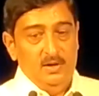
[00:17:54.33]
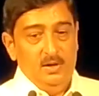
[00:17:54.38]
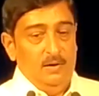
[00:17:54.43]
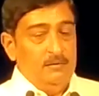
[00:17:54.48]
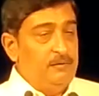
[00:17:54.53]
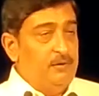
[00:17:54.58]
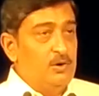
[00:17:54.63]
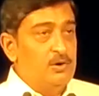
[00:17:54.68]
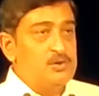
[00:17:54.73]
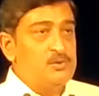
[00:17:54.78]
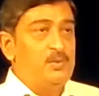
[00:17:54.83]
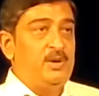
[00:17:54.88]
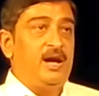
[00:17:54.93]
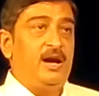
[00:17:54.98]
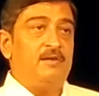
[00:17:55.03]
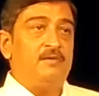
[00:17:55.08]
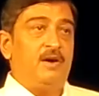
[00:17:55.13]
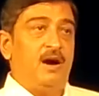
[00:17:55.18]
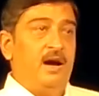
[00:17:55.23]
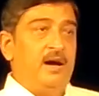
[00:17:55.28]
Of course, we
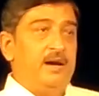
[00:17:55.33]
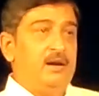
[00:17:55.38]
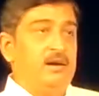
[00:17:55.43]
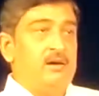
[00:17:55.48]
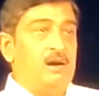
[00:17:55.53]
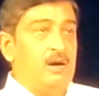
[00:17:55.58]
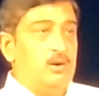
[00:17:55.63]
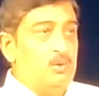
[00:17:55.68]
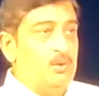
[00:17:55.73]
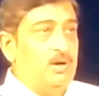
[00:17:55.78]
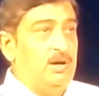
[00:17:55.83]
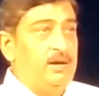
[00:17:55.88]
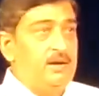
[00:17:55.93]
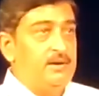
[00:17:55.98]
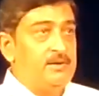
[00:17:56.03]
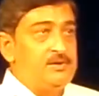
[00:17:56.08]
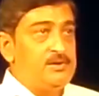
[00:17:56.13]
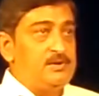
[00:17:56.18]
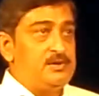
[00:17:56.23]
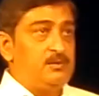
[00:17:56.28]
have high ground
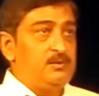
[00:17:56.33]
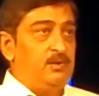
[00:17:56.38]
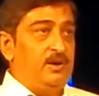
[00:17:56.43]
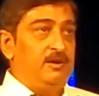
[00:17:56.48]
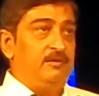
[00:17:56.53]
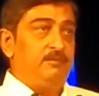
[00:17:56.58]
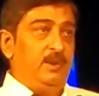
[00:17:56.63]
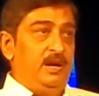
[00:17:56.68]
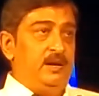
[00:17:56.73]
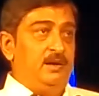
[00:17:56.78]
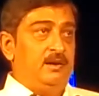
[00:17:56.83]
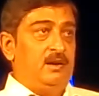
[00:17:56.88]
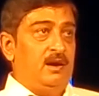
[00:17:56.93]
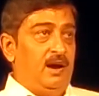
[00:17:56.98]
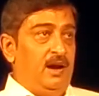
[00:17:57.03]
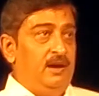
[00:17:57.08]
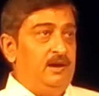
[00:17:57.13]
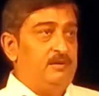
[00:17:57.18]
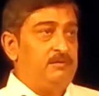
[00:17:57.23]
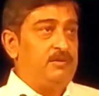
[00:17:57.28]
clearance. We have made it
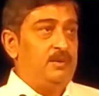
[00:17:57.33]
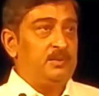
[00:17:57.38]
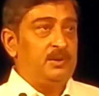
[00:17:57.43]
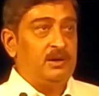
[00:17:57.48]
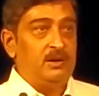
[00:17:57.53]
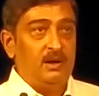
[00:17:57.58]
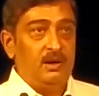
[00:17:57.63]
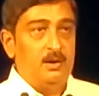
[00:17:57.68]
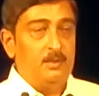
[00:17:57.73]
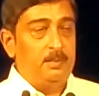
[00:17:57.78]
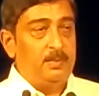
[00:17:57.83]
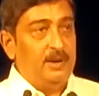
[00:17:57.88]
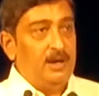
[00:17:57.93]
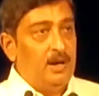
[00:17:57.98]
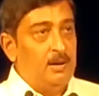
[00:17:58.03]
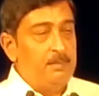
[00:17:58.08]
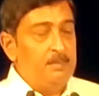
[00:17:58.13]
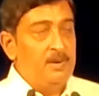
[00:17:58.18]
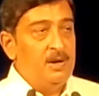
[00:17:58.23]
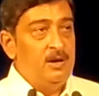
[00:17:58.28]
higher from the current
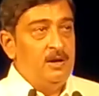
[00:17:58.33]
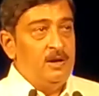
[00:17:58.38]
pickup.